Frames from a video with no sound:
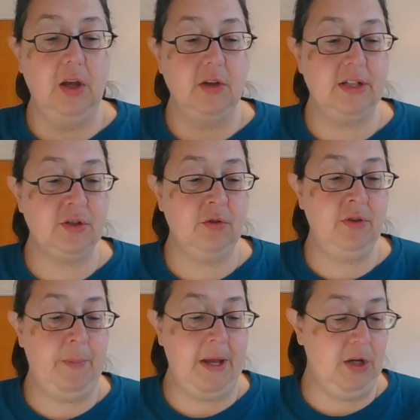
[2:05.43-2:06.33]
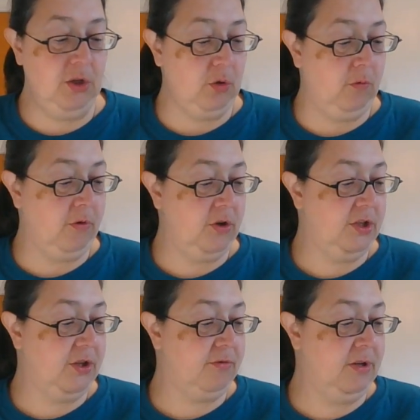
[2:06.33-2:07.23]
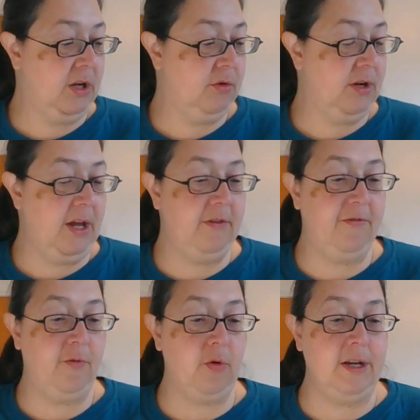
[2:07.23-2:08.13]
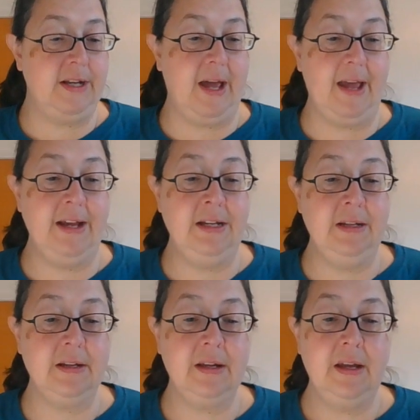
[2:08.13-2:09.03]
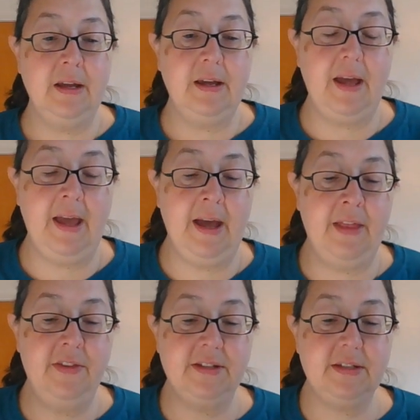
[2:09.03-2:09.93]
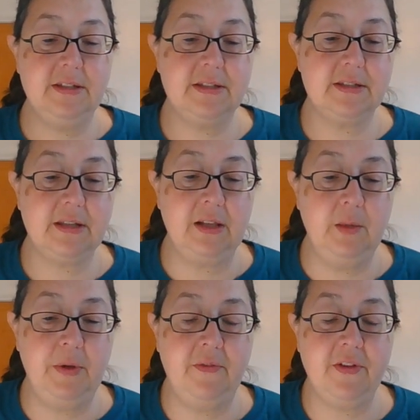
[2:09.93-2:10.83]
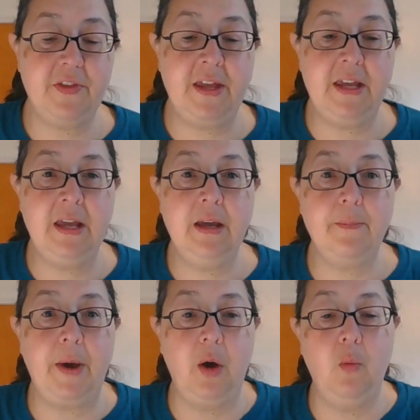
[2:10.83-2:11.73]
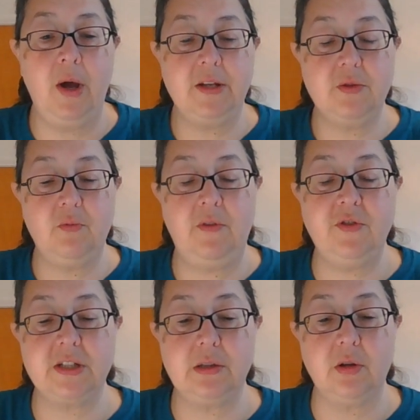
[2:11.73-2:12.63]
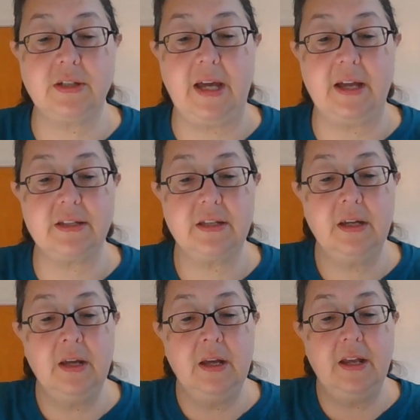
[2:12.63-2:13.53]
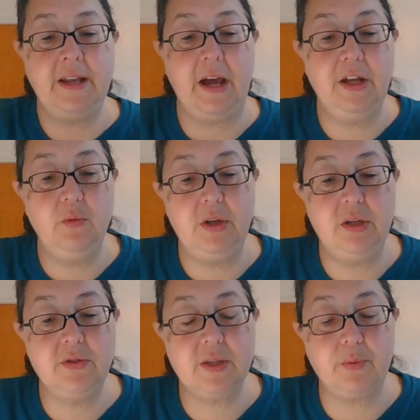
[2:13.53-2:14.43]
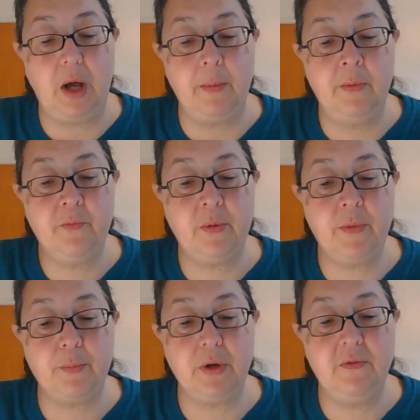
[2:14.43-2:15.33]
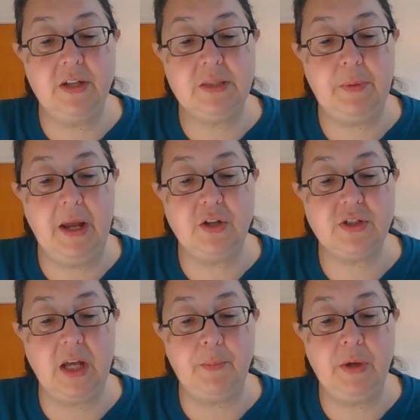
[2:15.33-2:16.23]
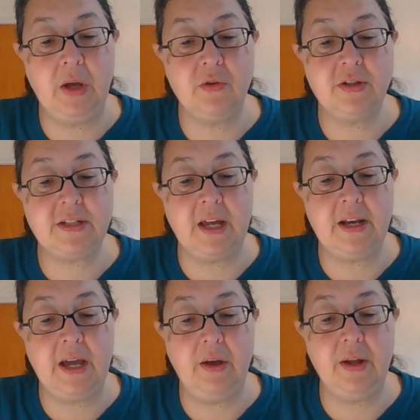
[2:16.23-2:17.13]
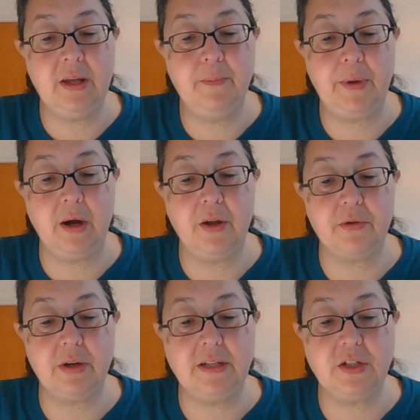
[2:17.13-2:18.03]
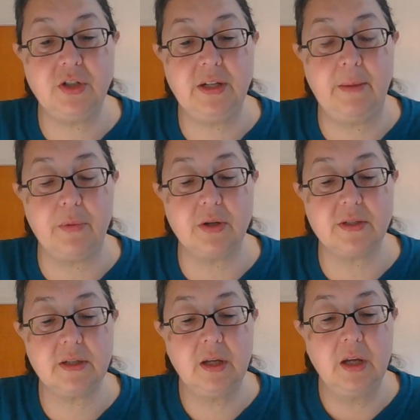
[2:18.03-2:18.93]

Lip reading: So let's turn the page over to 349. And this is a little bit of a thinking about what we've just looked at. Now you will use the problem from the previous page to help you understand how to compare three-digit numbers.